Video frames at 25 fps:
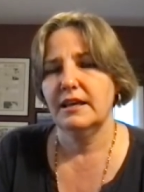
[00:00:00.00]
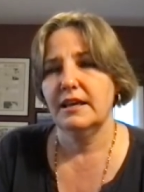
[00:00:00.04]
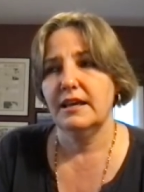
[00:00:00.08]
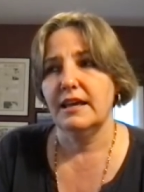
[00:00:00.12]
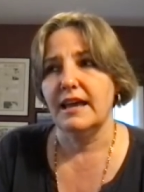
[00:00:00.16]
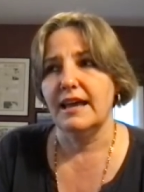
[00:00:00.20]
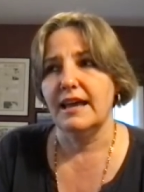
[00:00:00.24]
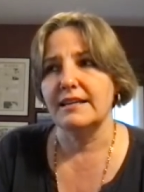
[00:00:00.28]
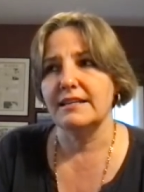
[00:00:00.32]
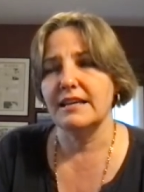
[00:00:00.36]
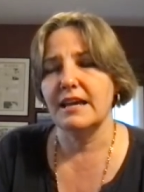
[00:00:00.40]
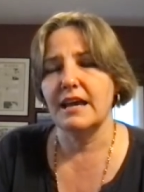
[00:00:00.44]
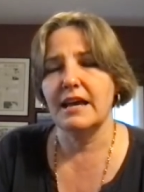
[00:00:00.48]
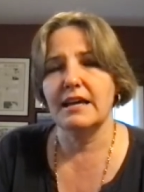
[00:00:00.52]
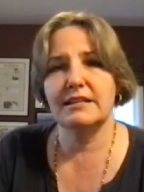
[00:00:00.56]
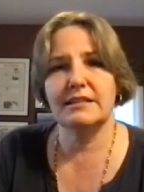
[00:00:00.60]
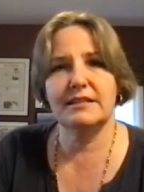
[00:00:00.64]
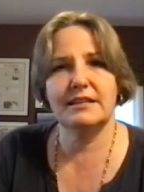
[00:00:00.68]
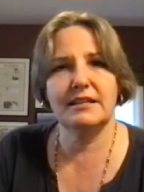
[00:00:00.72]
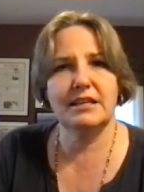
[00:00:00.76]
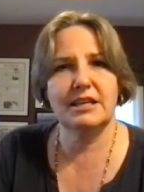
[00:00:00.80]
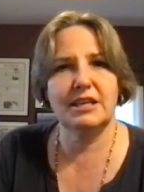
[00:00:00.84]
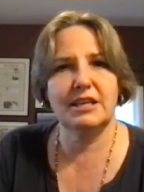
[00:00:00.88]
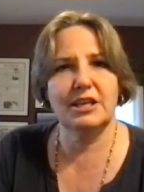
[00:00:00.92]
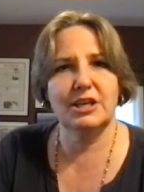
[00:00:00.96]
And yet
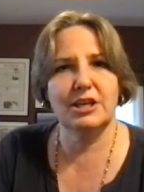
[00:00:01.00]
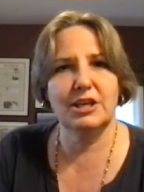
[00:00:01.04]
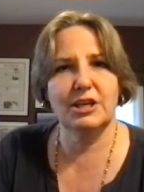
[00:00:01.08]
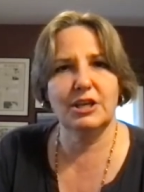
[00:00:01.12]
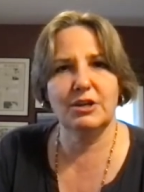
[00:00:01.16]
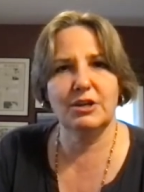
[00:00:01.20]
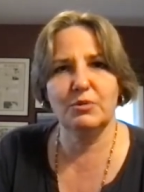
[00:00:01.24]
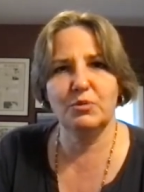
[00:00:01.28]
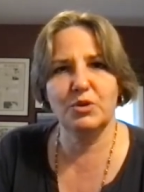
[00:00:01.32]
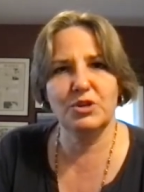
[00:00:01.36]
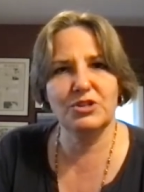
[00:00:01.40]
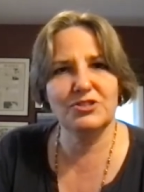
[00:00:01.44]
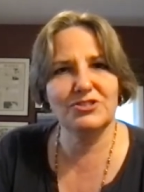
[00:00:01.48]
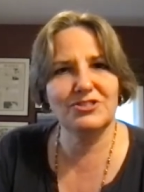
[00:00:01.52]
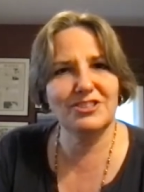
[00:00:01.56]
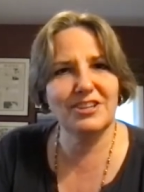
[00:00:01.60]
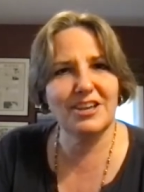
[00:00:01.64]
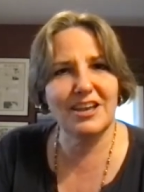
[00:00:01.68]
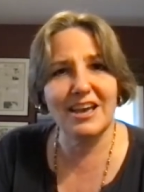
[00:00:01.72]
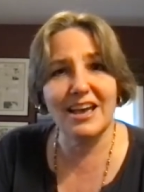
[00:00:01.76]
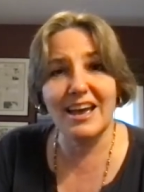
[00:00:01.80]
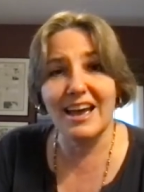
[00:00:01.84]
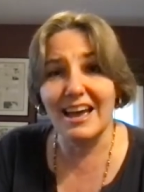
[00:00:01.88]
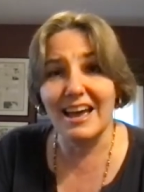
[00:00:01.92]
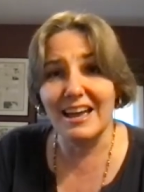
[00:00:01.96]
it was
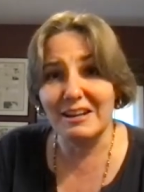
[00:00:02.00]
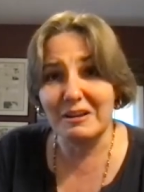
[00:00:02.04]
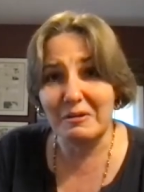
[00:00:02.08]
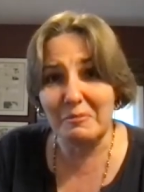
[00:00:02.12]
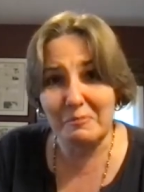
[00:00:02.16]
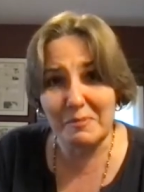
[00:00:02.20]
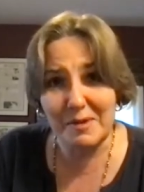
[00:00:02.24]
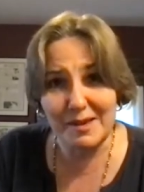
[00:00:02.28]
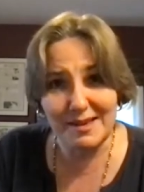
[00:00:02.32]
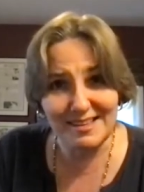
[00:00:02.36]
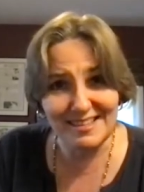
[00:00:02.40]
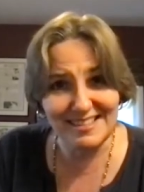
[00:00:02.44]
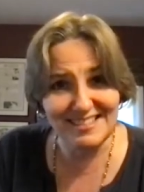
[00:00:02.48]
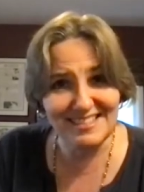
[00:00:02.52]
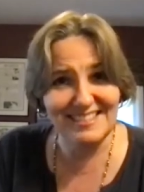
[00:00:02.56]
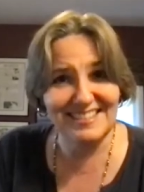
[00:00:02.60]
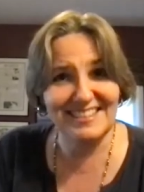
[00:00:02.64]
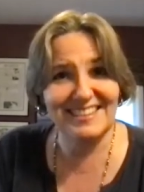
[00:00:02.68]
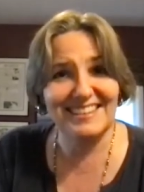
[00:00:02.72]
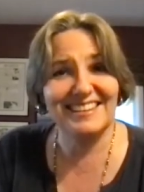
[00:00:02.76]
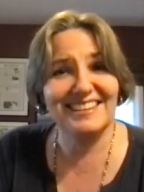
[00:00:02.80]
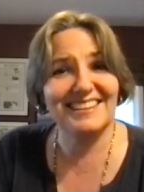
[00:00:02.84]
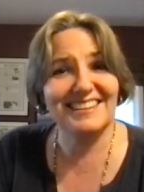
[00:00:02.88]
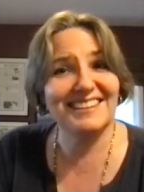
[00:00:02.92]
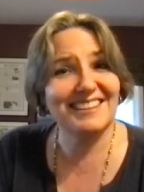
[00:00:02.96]
an
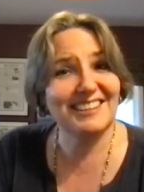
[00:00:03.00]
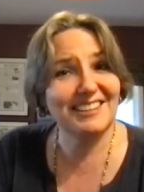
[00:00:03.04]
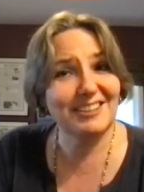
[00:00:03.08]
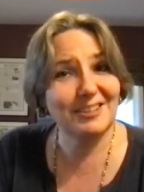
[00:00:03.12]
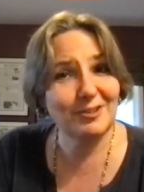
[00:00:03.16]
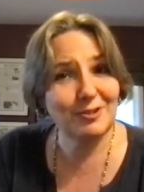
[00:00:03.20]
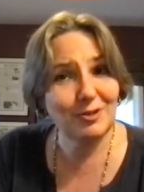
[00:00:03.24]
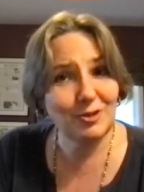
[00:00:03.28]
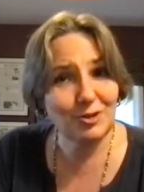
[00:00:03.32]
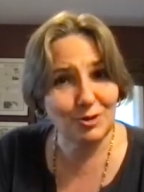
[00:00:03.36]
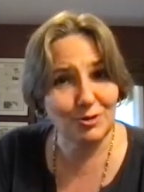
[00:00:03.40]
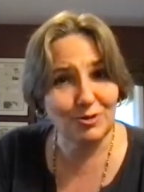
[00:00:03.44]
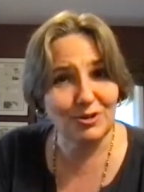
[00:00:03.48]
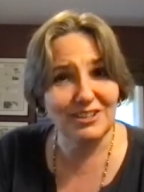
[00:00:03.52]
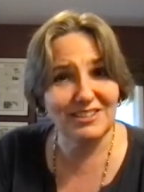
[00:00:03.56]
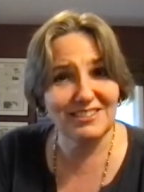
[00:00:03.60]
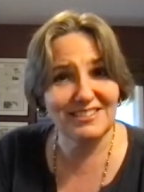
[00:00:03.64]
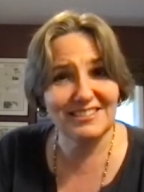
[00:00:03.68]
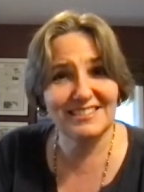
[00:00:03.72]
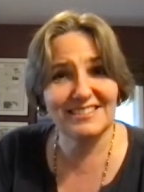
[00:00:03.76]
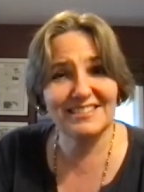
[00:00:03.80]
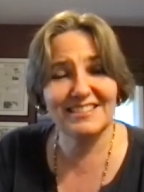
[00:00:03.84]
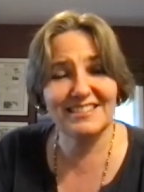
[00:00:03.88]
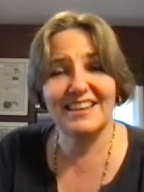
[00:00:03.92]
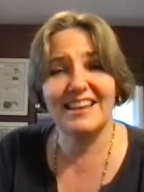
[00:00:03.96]
amazing
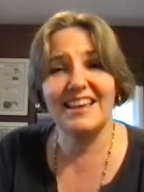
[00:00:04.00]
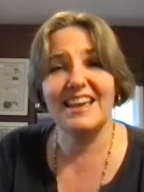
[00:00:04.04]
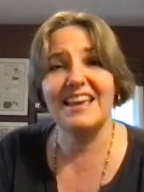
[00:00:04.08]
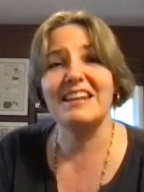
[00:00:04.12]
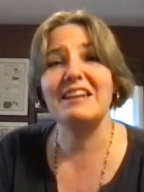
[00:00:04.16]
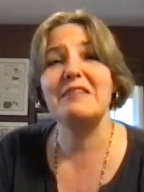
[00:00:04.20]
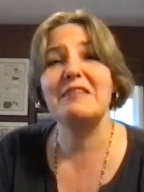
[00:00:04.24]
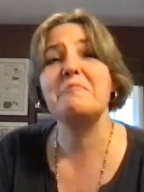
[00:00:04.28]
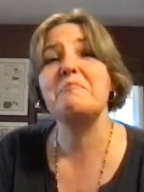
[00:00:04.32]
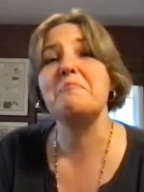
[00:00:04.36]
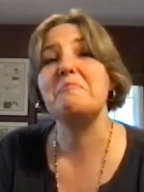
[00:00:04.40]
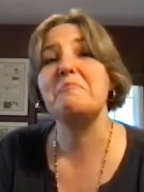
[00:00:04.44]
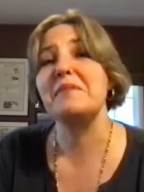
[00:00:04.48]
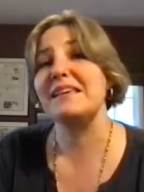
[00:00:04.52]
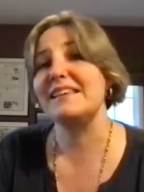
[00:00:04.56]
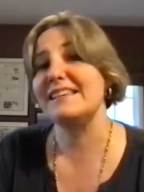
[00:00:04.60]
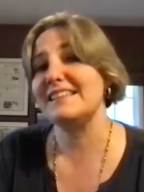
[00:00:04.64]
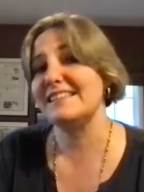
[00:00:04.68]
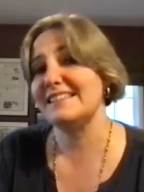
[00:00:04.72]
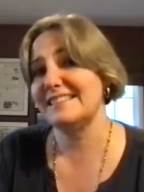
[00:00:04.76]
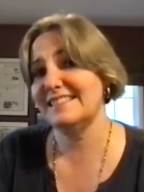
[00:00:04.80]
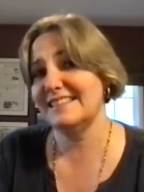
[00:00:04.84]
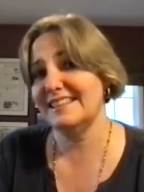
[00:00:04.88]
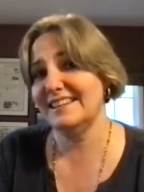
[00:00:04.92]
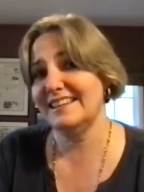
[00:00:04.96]
choice, an
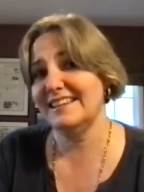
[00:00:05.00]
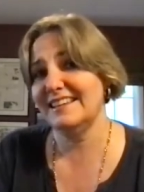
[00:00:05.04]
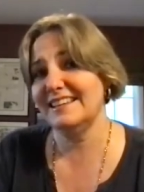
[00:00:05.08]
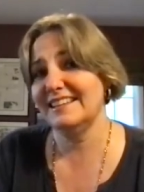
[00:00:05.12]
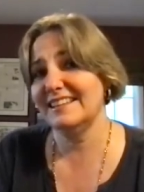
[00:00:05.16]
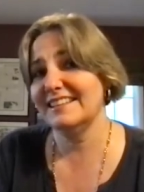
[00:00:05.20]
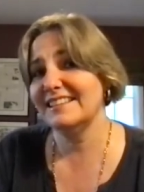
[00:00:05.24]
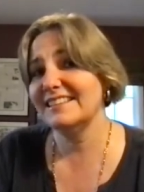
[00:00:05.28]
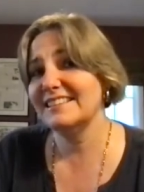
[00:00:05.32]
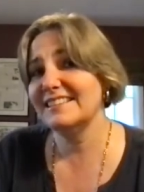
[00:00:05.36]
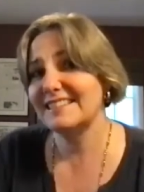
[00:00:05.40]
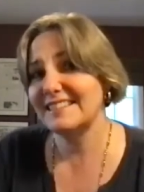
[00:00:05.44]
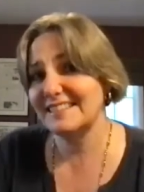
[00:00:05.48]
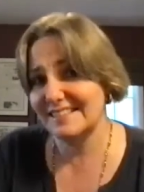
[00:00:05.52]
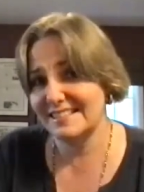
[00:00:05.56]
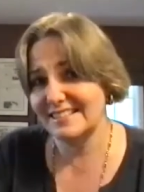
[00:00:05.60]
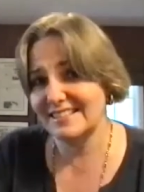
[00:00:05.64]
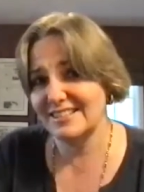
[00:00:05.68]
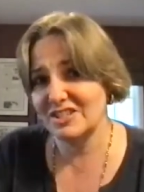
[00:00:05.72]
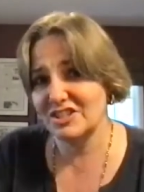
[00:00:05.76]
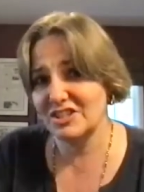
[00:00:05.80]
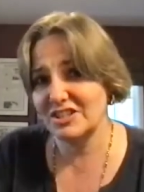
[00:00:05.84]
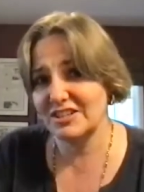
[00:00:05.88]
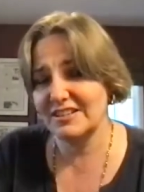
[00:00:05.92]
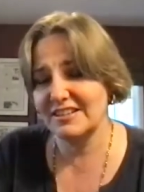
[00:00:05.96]
amazing
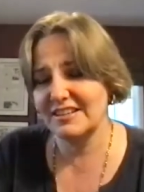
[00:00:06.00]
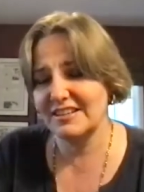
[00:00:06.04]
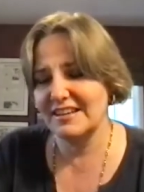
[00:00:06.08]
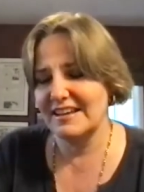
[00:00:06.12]
decision.